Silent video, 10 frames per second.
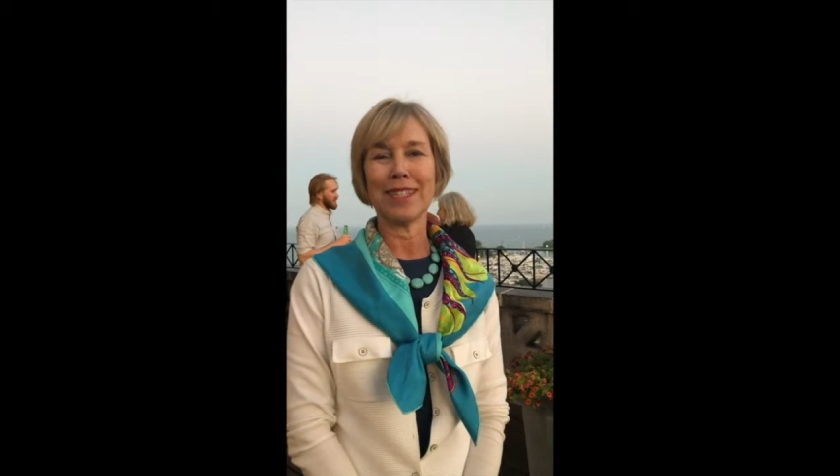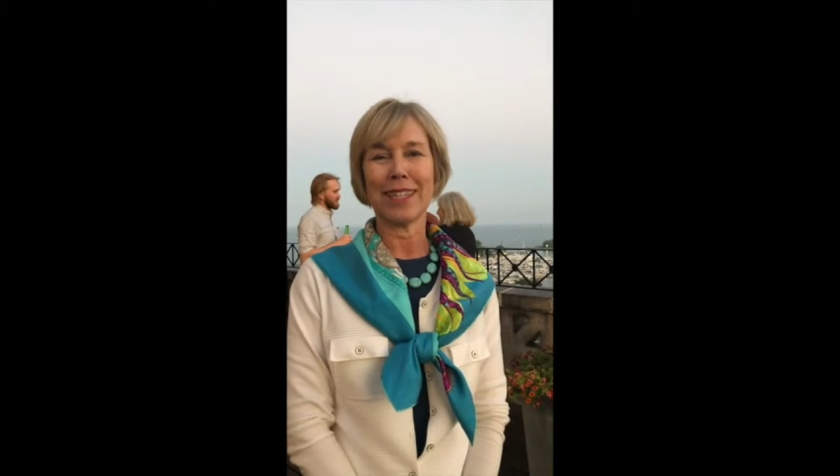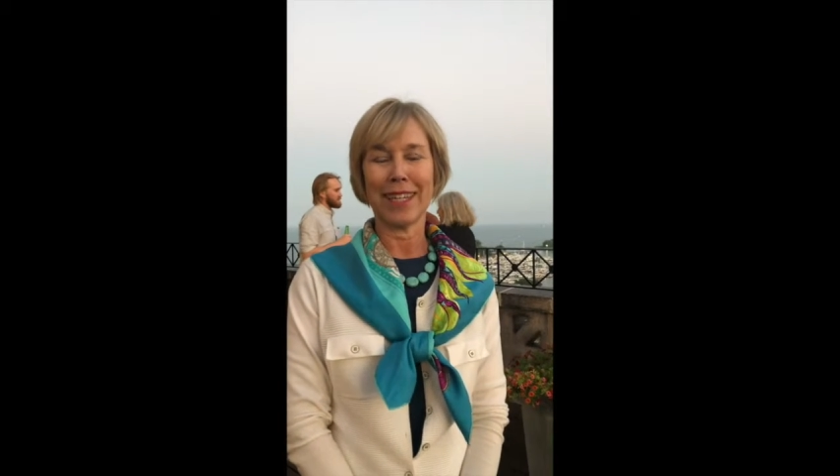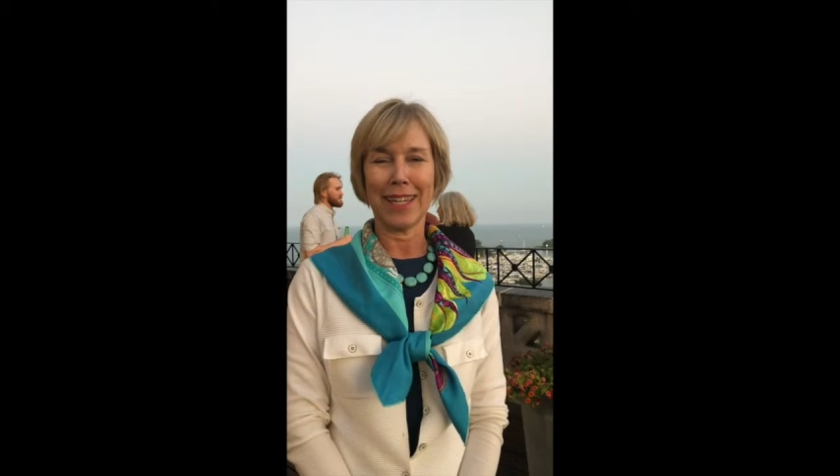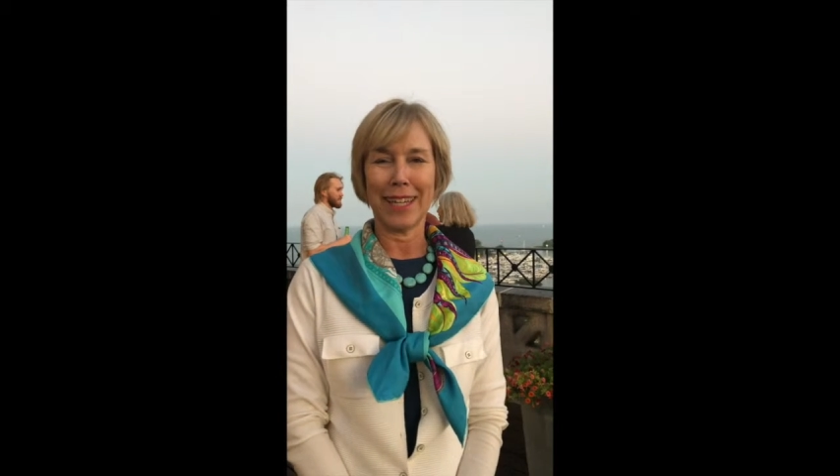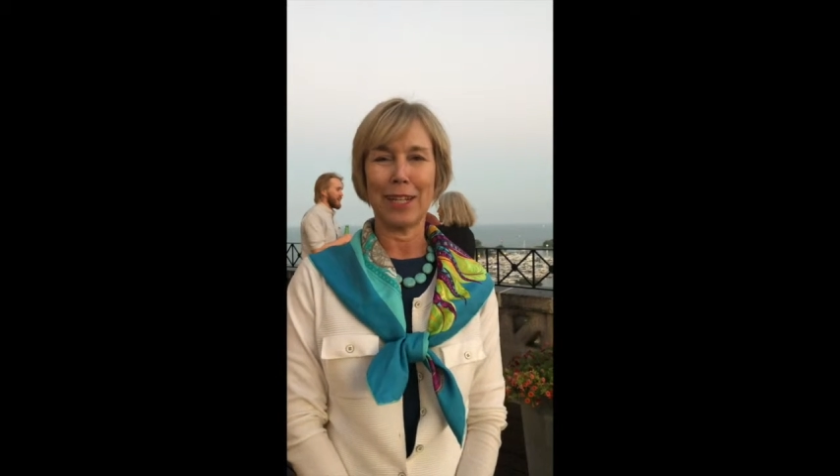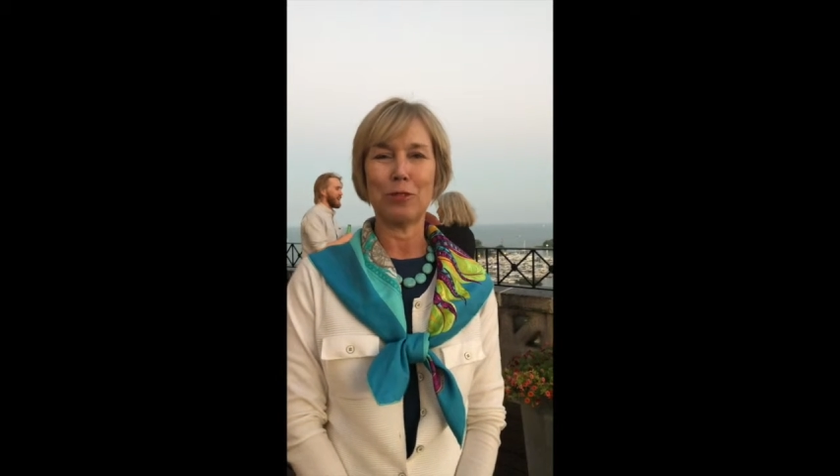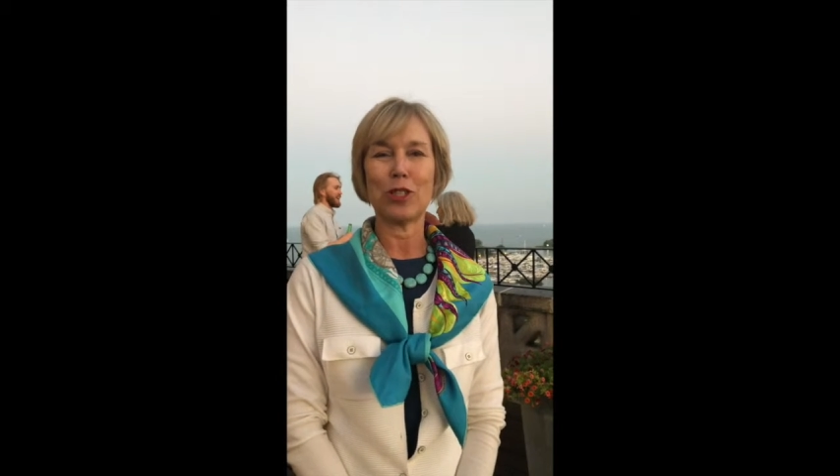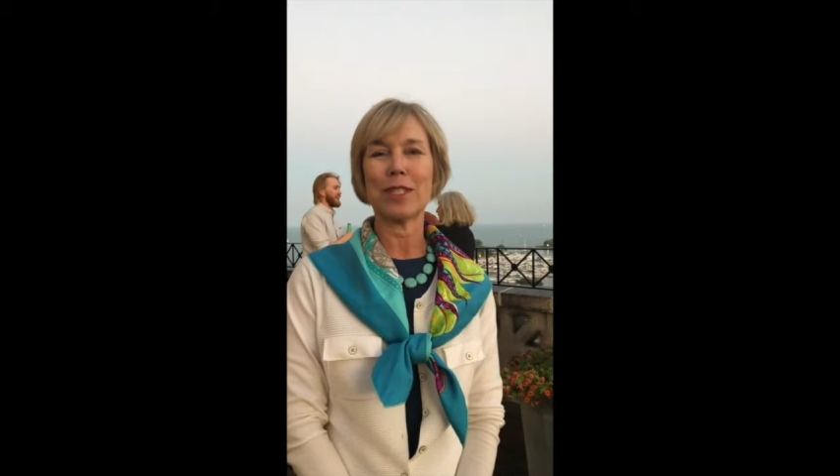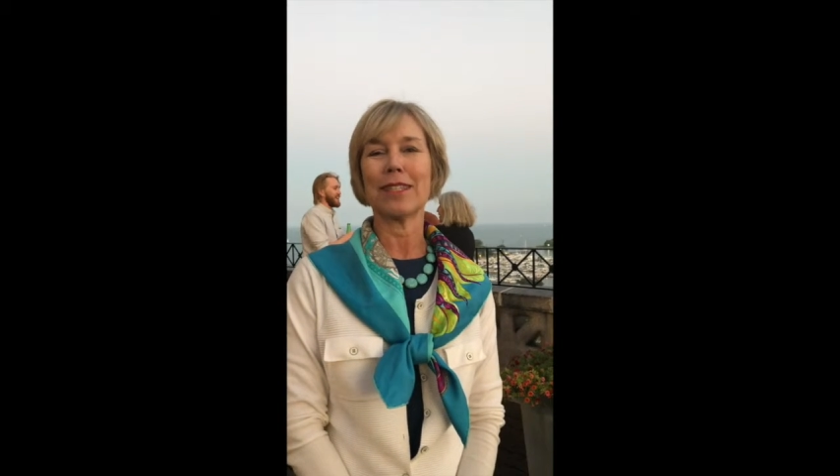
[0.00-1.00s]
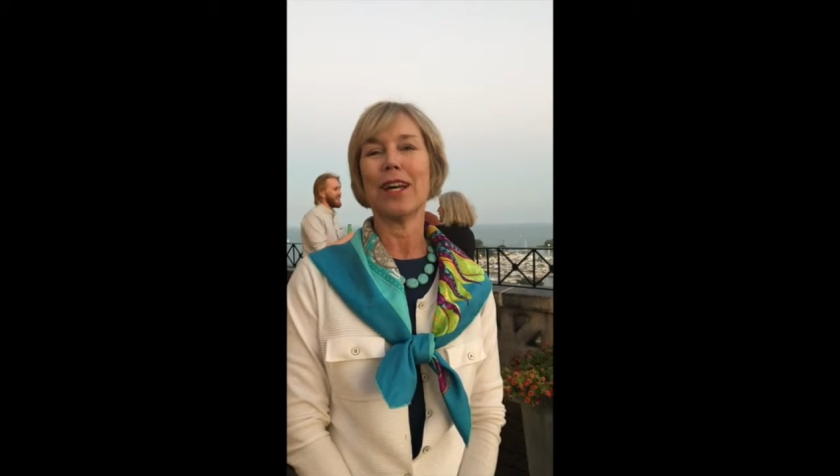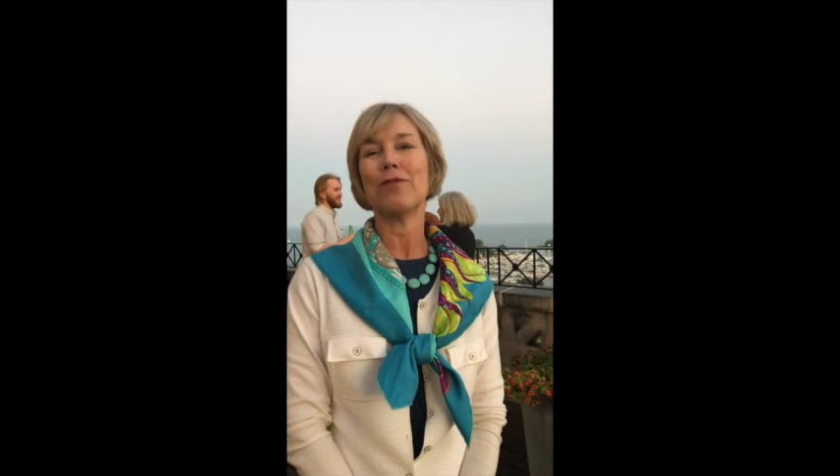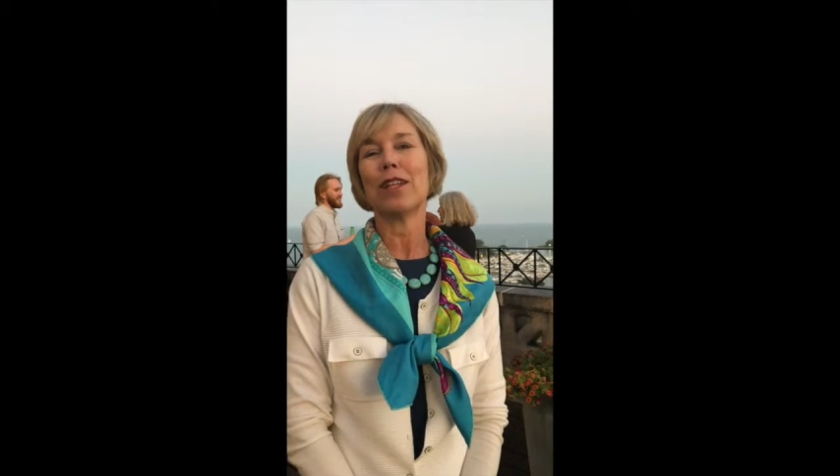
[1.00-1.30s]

thinking and just love,